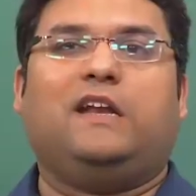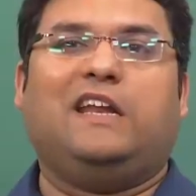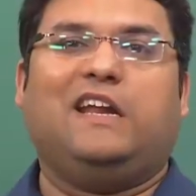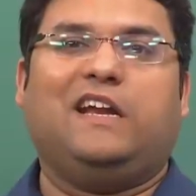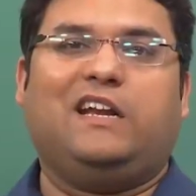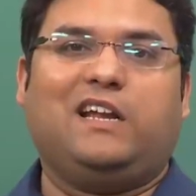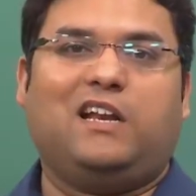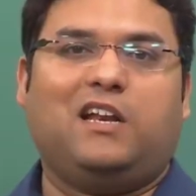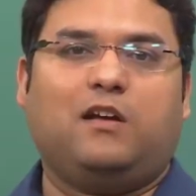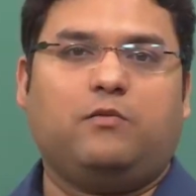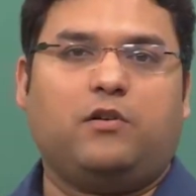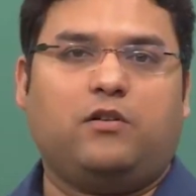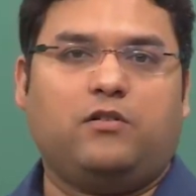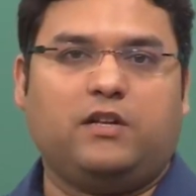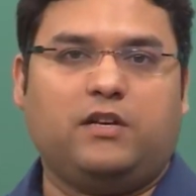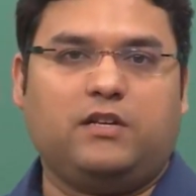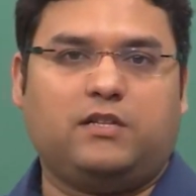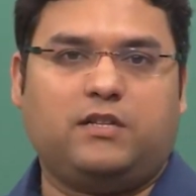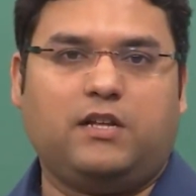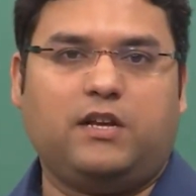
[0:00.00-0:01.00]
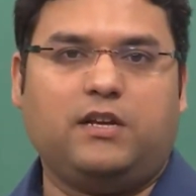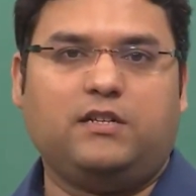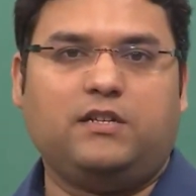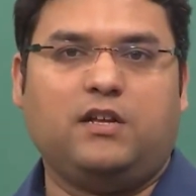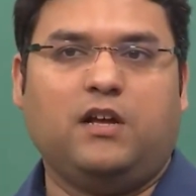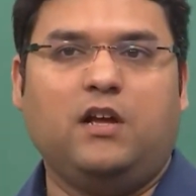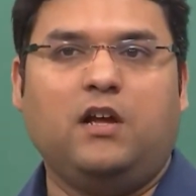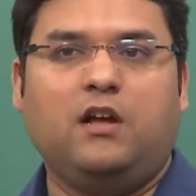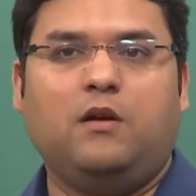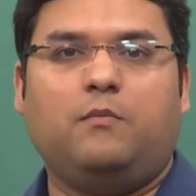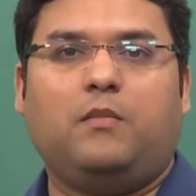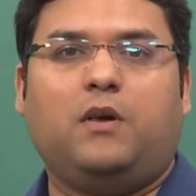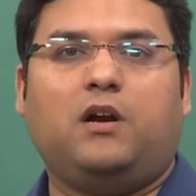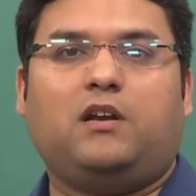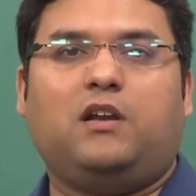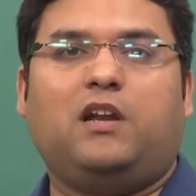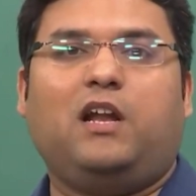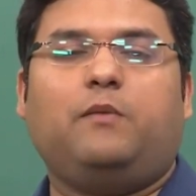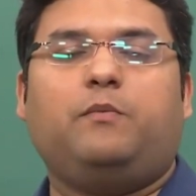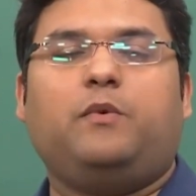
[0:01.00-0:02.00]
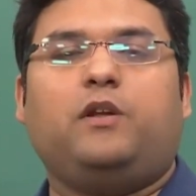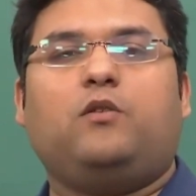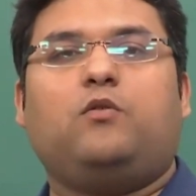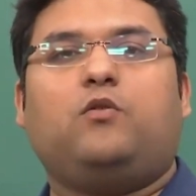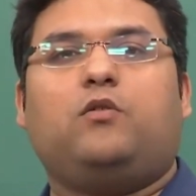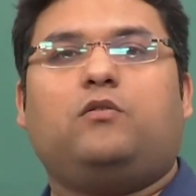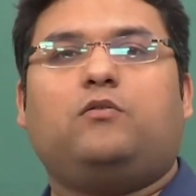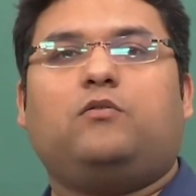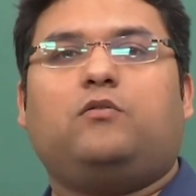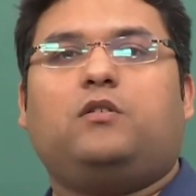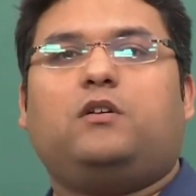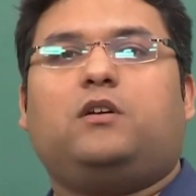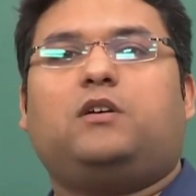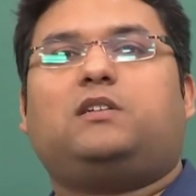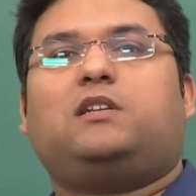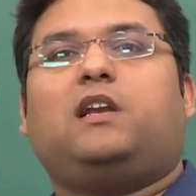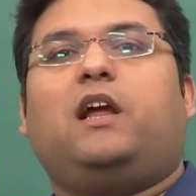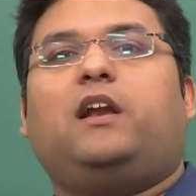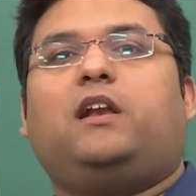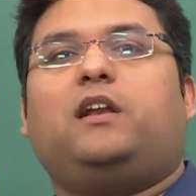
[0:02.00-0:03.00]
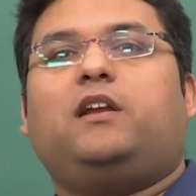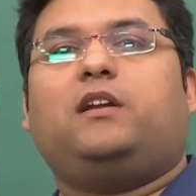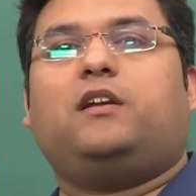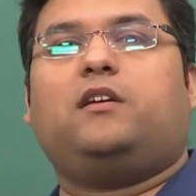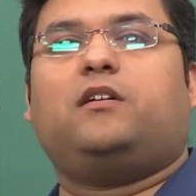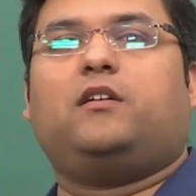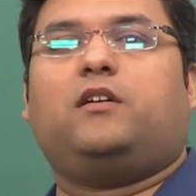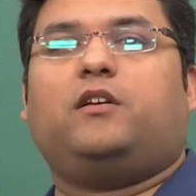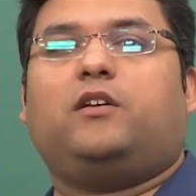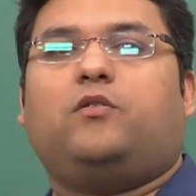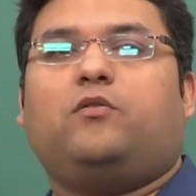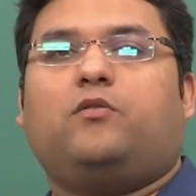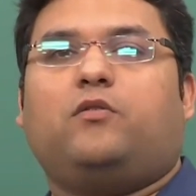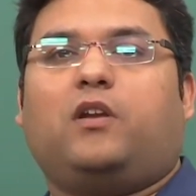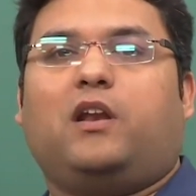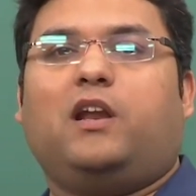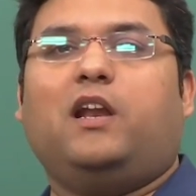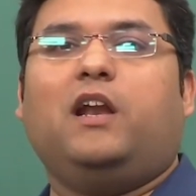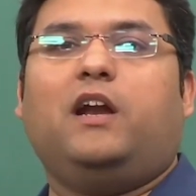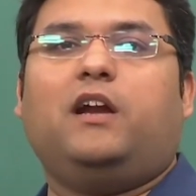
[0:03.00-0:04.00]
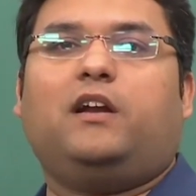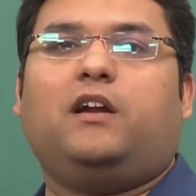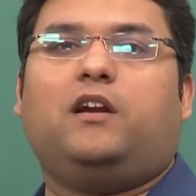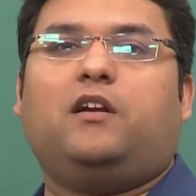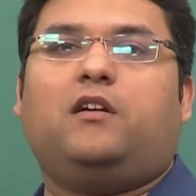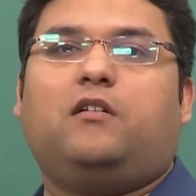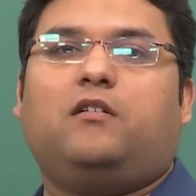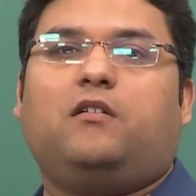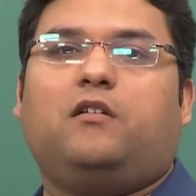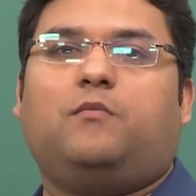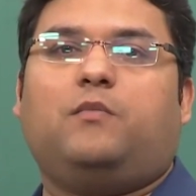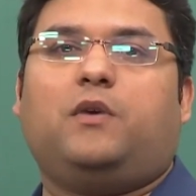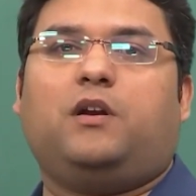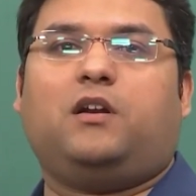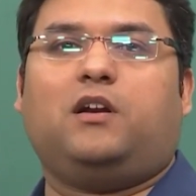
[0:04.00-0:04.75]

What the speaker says: detail about these things, but let me go to a slightly related but